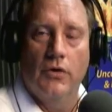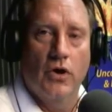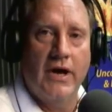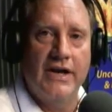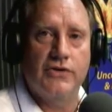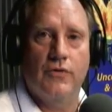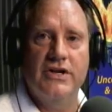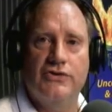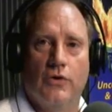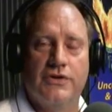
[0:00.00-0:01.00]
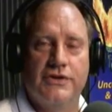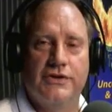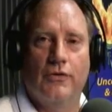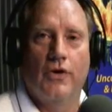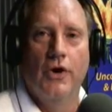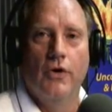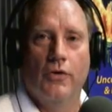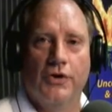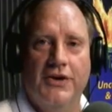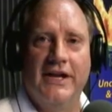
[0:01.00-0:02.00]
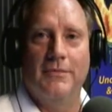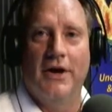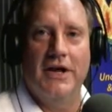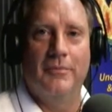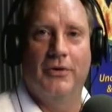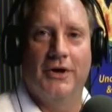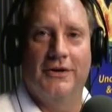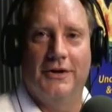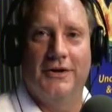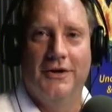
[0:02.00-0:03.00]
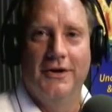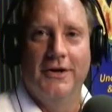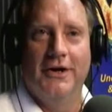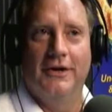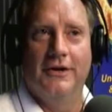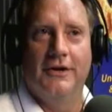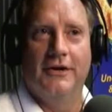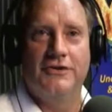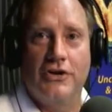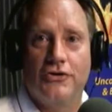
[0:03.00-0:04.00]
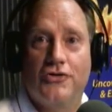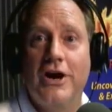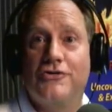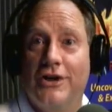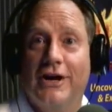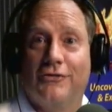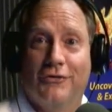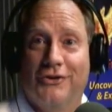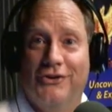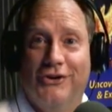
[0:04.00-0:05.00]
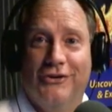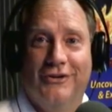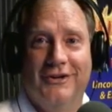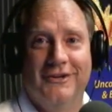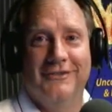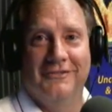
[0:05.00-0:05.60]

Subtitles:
We have all kinds of resources. We're going to take the money and put it in the general treasury. That's what we're going to do.